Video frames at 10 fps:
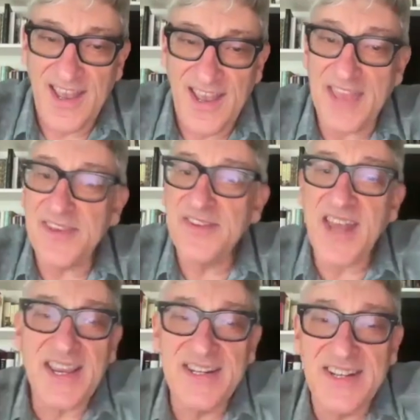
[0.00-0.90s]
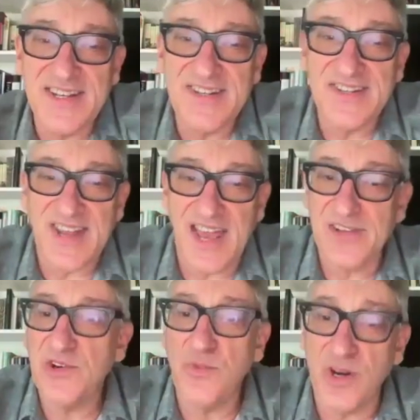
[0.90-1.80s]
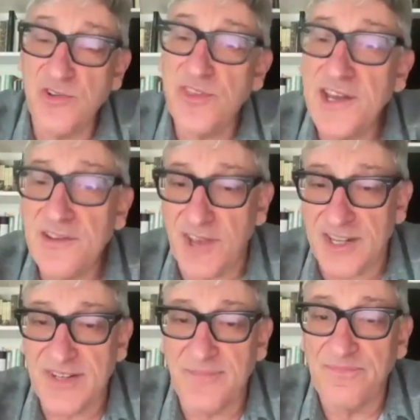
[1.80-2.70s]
And the second is as to what you think of it.